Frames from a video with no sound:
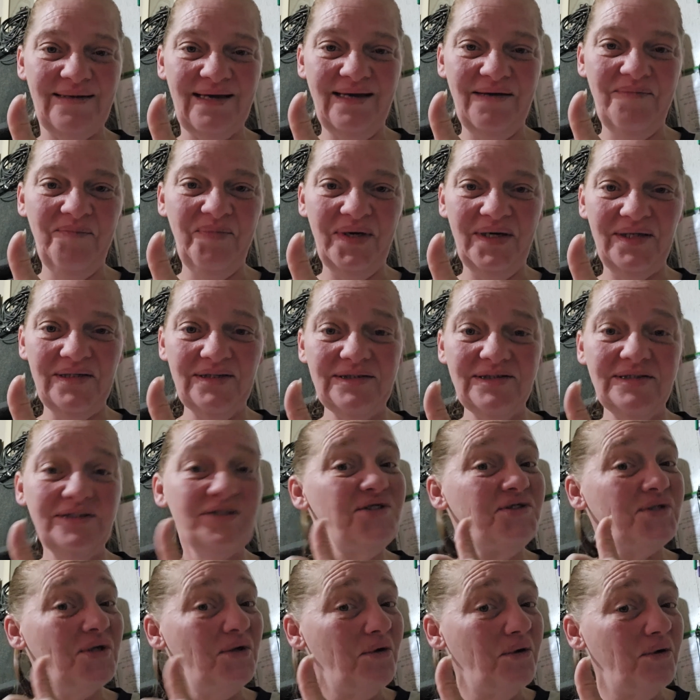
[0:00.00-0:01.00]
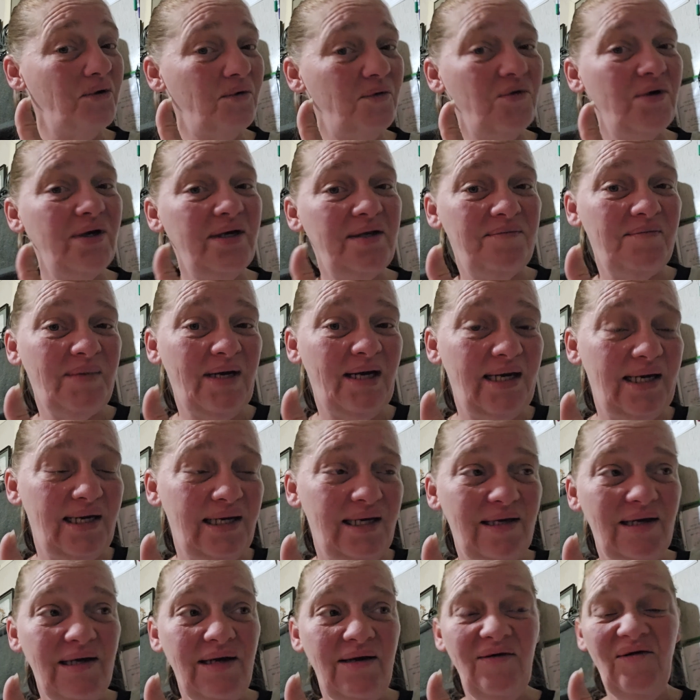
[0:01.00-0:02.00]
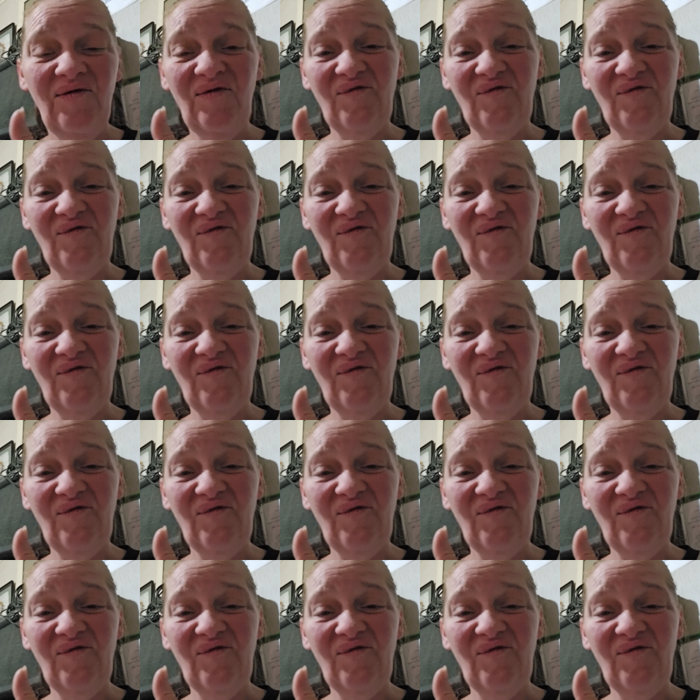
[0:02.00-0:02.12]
like button so my